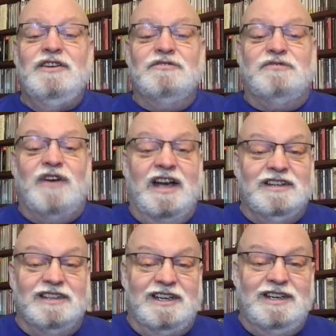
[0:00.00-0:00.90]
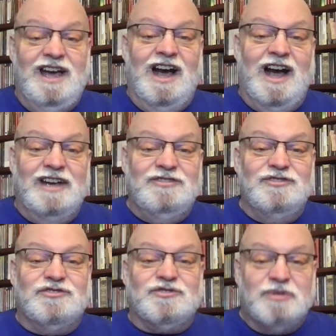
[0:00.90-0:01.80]
finally,
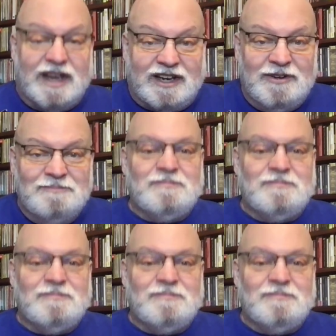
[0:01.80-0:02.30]
Haydn's trick